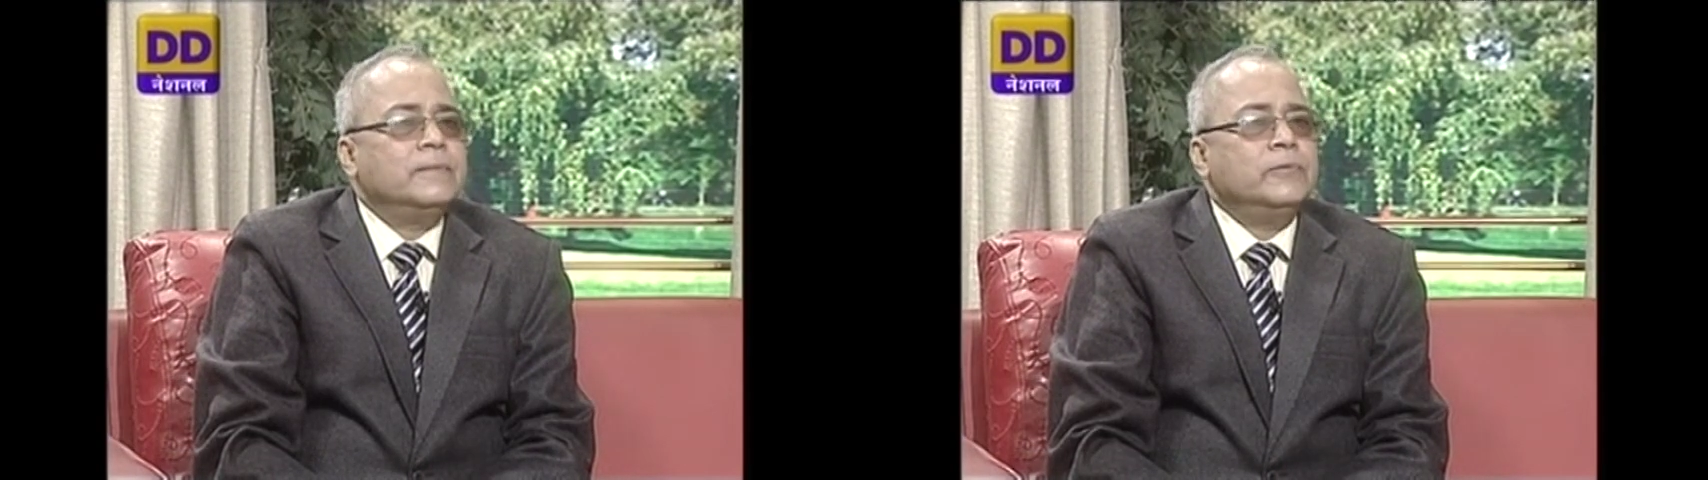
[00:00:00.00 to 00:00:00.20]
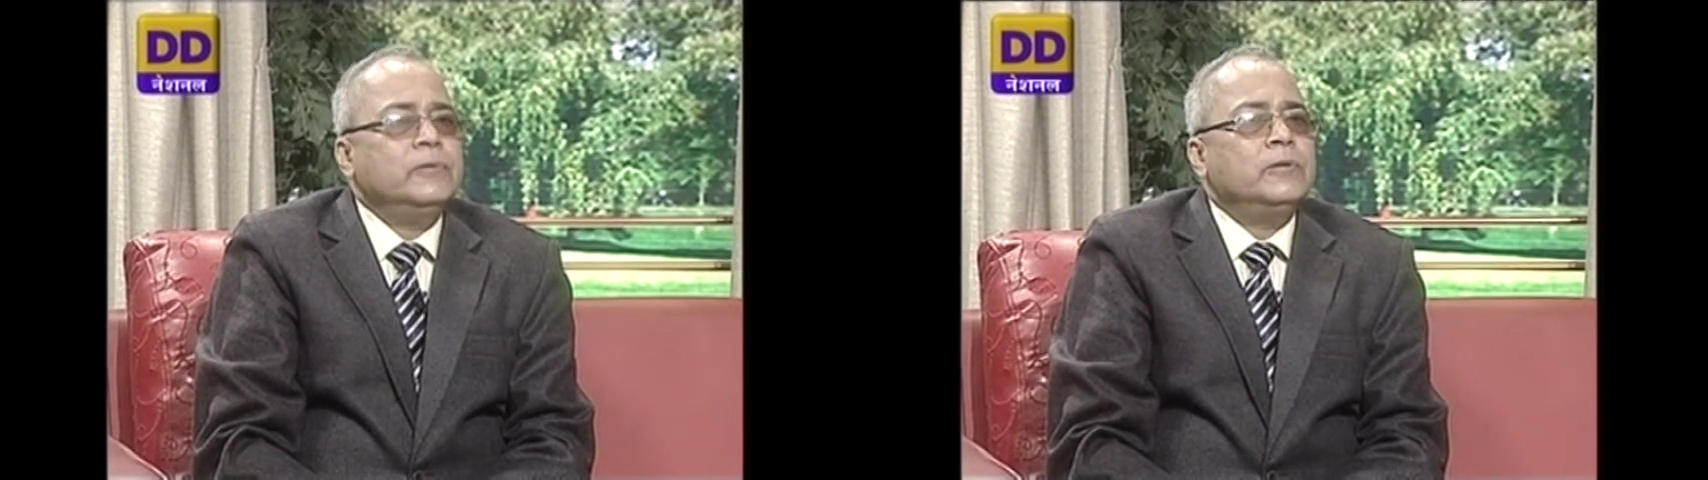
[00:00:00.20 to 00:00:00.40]

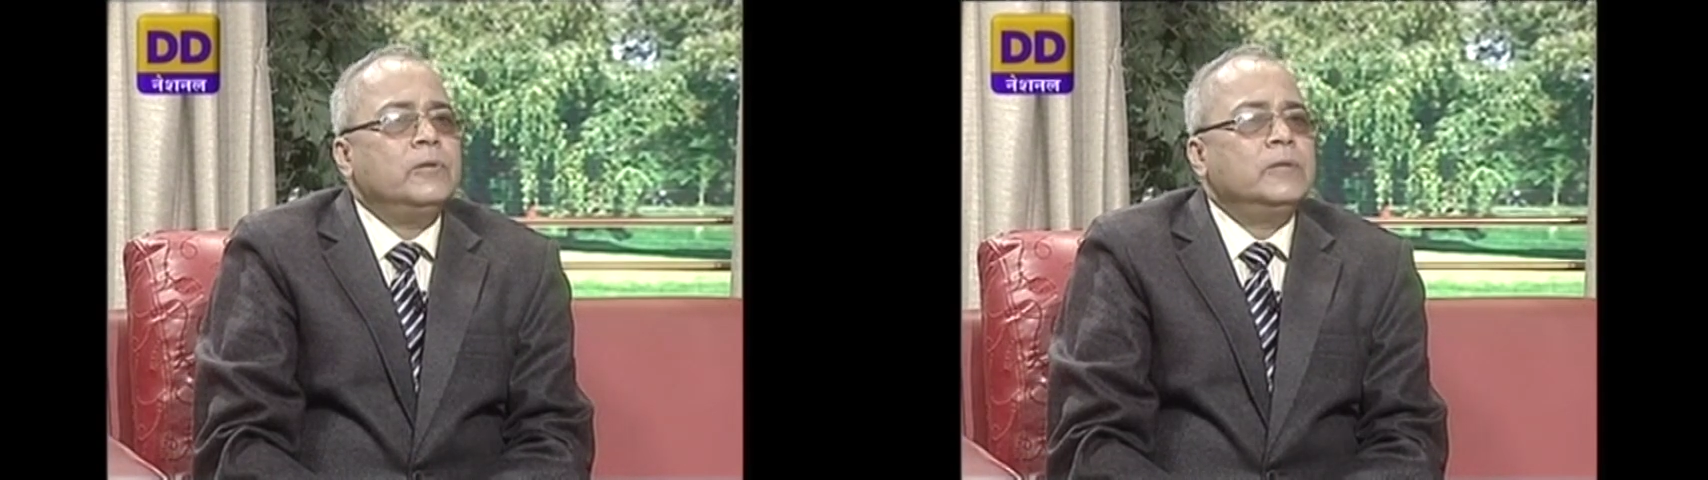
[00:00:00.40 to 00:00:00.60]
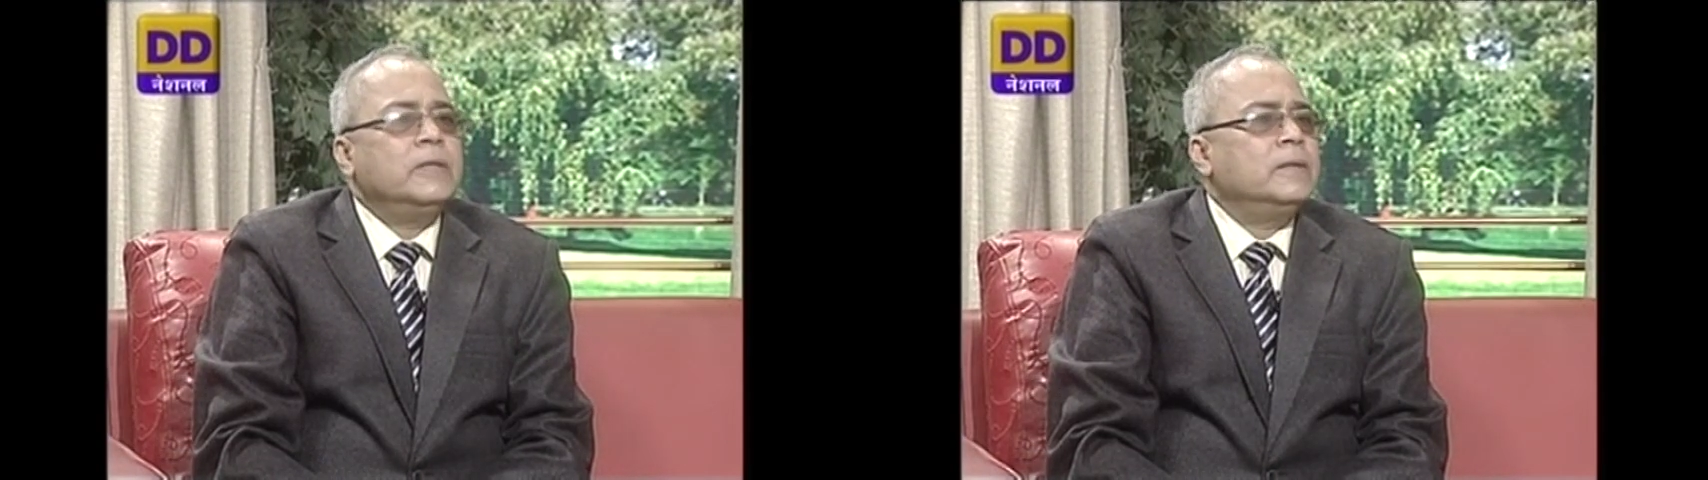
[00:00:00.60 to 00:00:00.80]
we
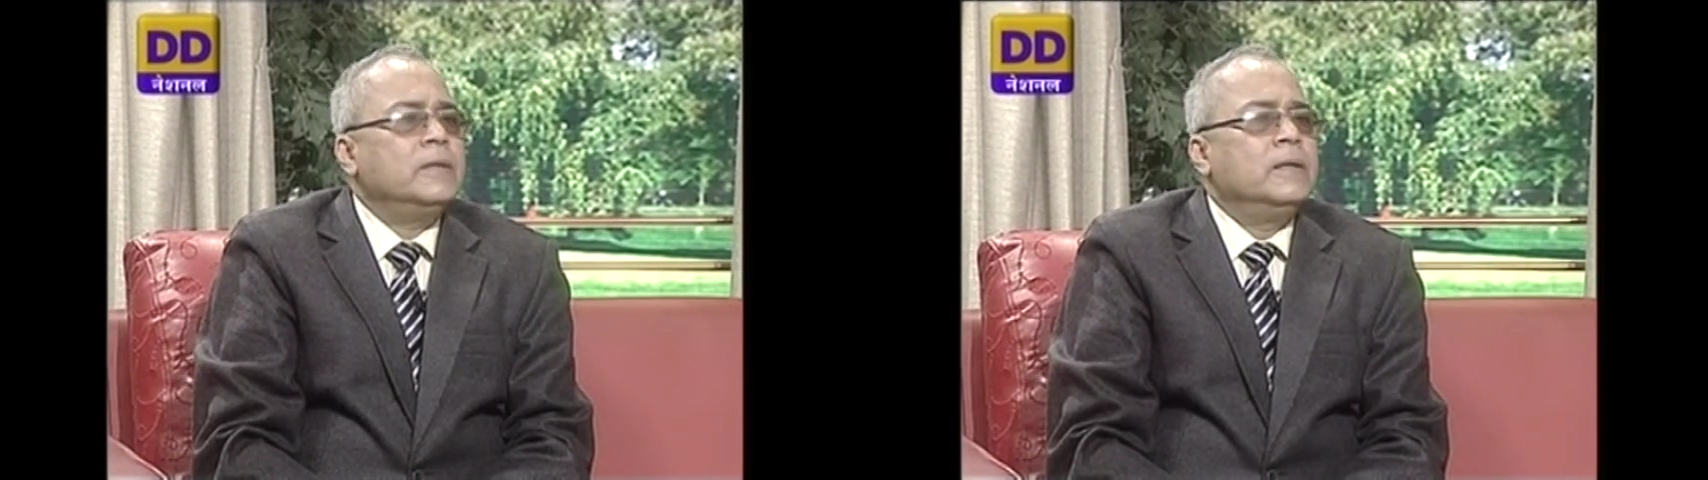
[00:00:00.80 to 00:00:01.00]
thought that